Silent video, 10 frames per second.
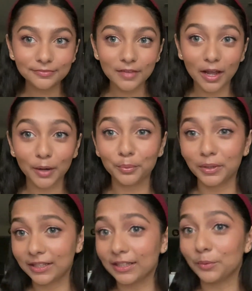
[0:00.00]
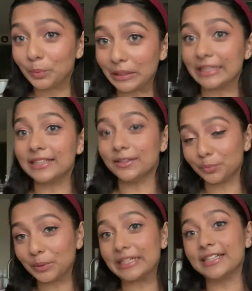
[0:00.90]
I really, really,
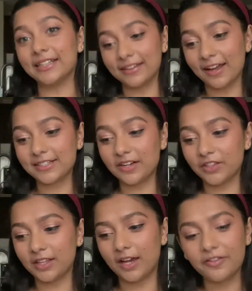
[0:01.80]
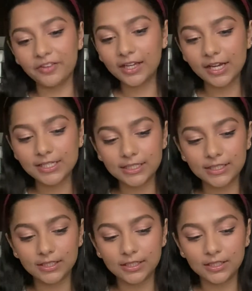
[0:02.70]
really liked everything. I feel like I
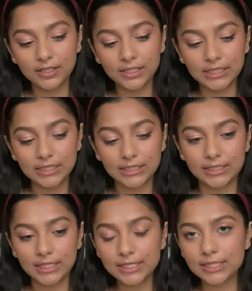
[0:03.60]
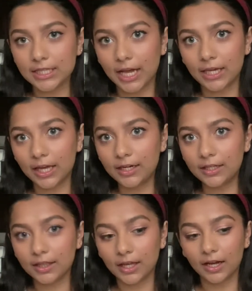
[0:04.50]
didn't dislike
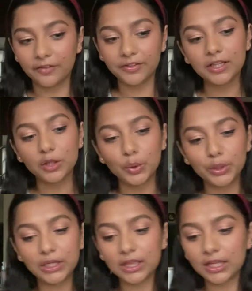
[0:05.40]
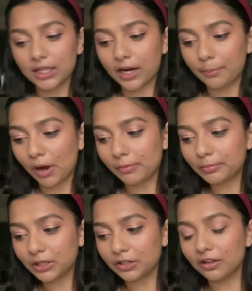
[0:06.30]
anything. I feel like the only thing that I
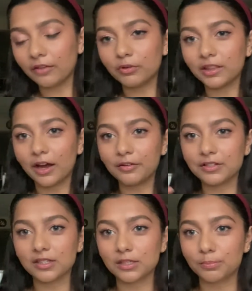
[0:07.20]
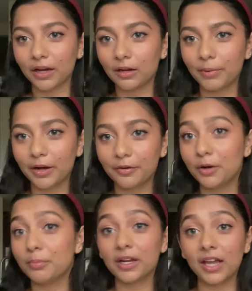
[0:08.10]
probably could live without is this Becca powder,
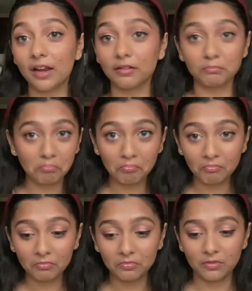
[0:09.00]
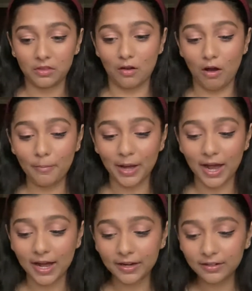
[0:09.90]
but again, not
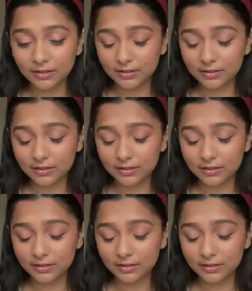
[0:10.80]
bad.